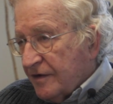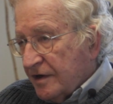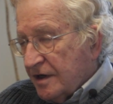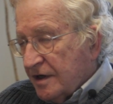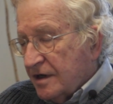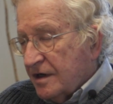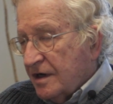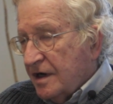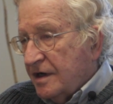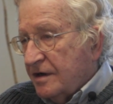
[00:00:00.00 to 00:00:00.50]

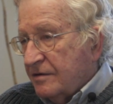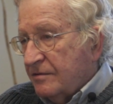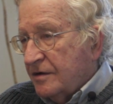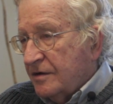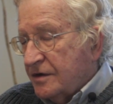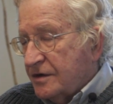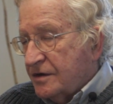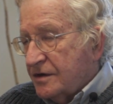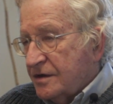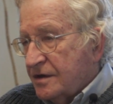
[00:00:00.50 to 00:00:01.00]

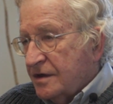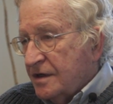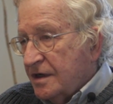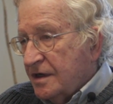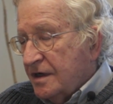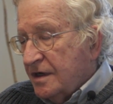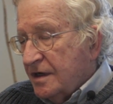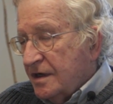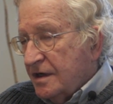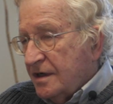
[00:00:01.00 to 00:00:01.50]
governor was
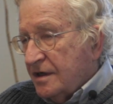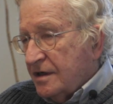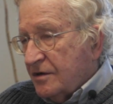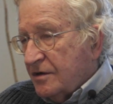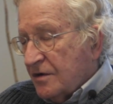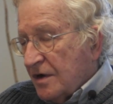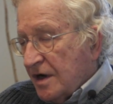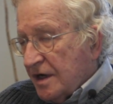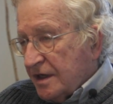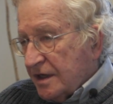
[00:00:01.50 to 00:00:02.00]

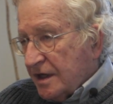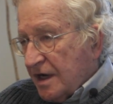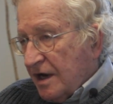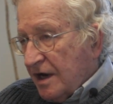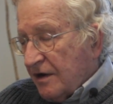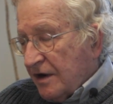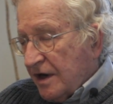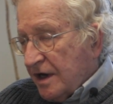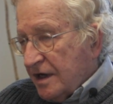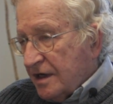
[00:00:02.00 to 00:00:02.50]
trying to
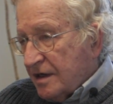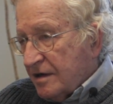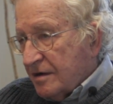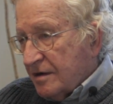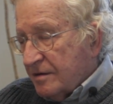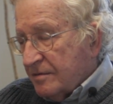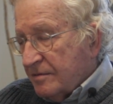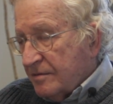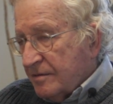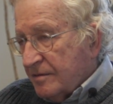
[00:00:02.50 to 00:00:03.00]
carry
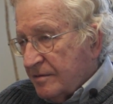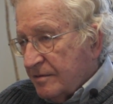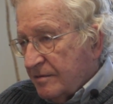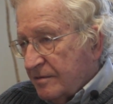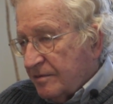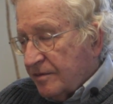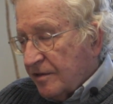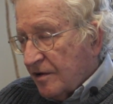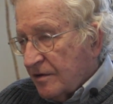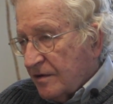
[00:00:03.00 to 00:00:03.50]
out a
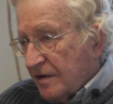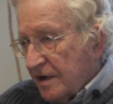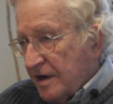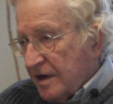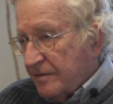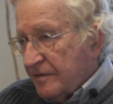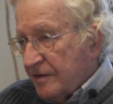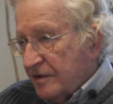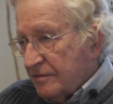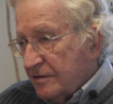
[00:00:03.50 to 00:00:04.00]

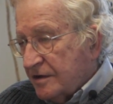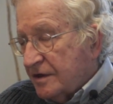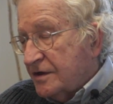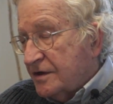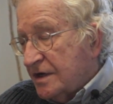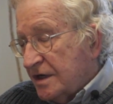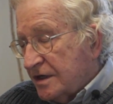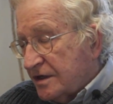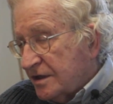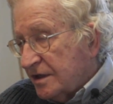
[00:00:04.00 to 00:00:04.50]
program that
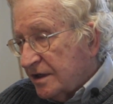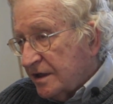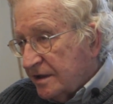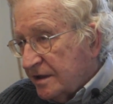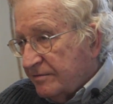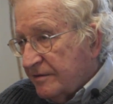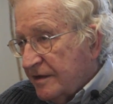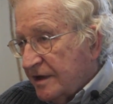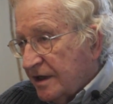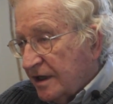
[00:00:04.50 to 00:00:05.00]
would
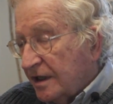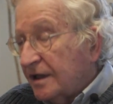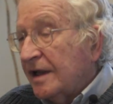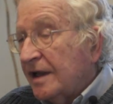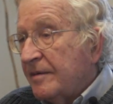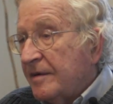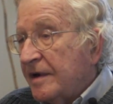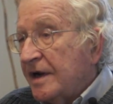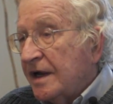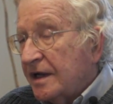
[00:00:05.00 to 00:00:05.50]
essentially
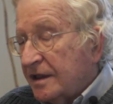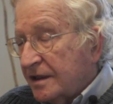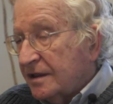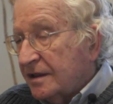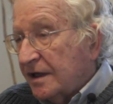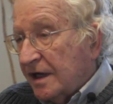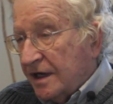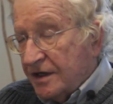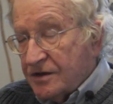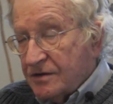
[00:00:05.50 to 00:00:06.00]
eliminate the